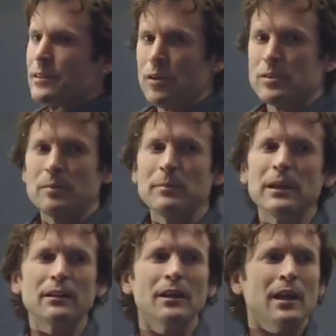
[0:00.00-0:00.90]
So to
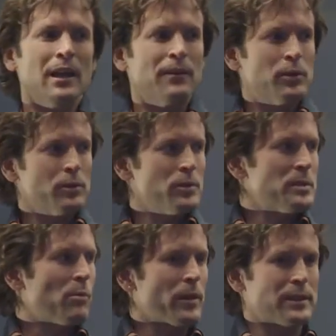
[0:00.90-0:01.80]
me, if you're losing
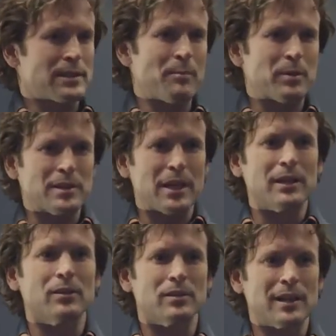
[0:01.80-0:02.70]
more than 10% of
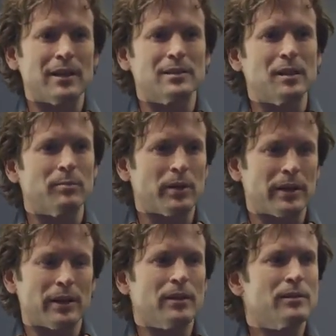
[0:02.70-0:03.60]
your sales team per
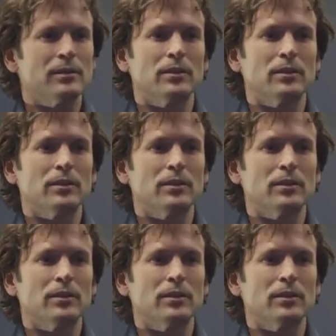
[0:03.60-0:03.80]
year,